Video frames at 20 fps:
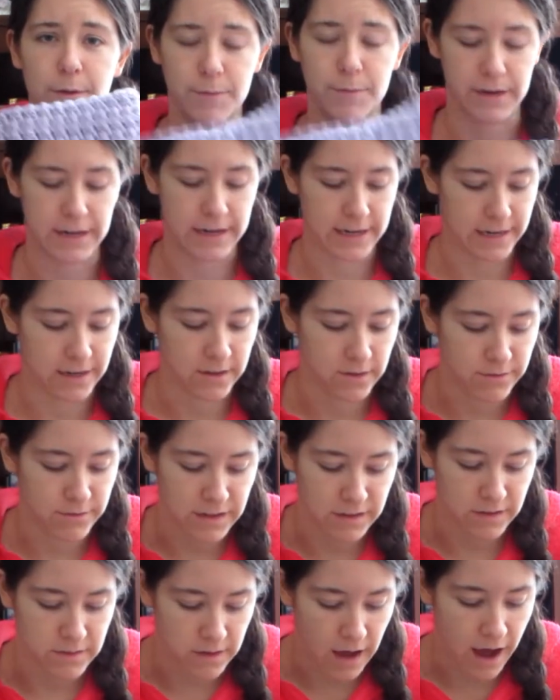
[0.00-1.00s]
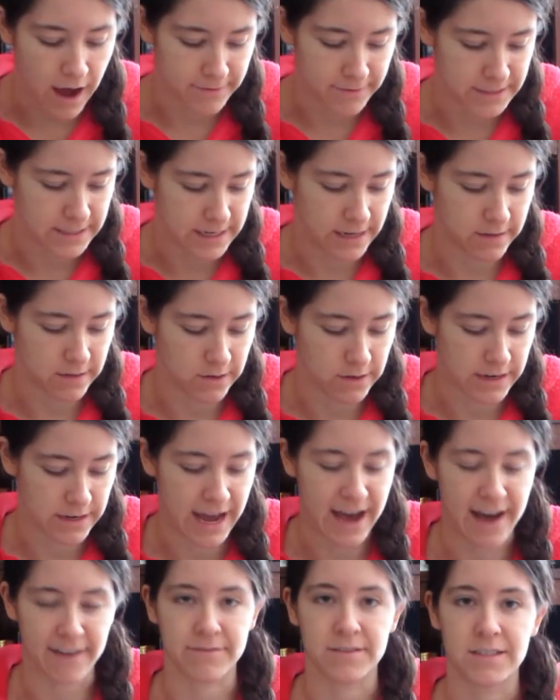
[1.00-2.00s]
pretty and it's really soft and has a good
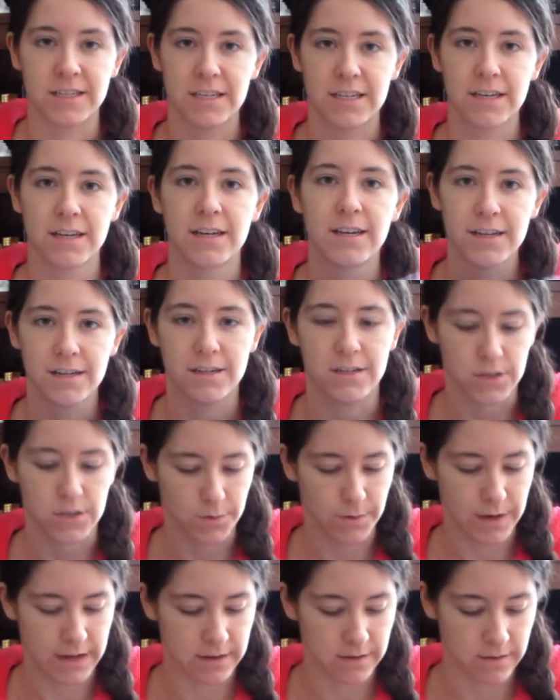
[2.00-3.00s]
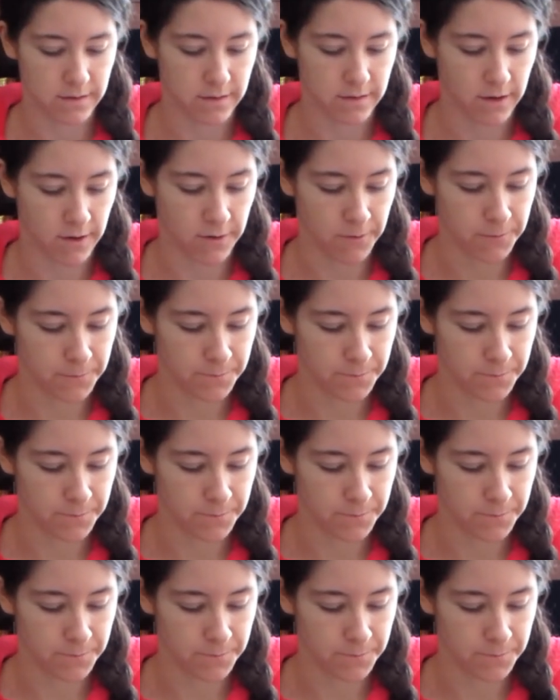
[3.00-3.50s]
heft to it. So